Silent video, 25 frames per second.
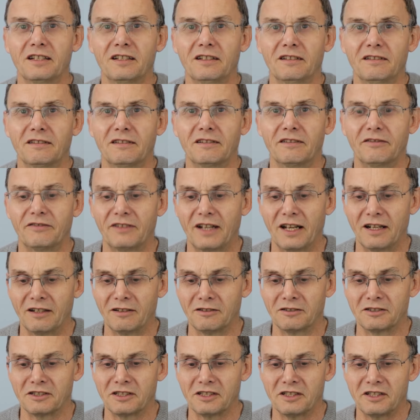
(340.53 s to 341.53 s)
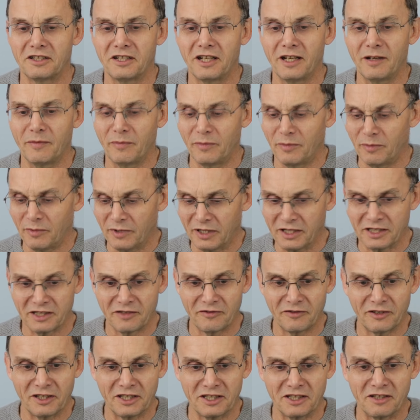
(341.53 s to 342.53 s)
I've now lost the tip, but it's
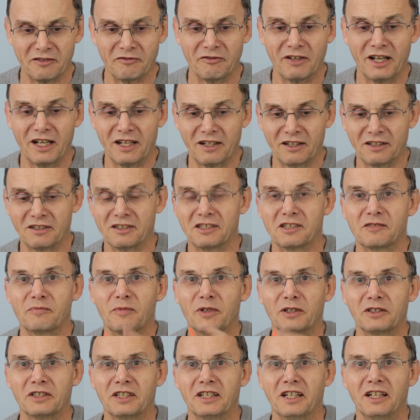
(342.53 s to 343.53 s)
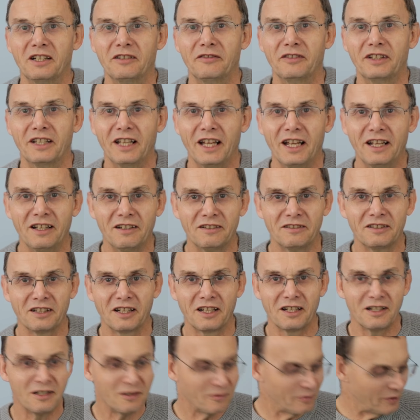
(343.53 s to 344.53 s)
fluorescent red. I can spot it over there on the
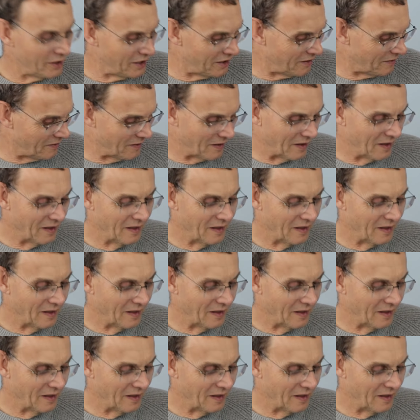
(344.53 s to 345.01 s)
carpet.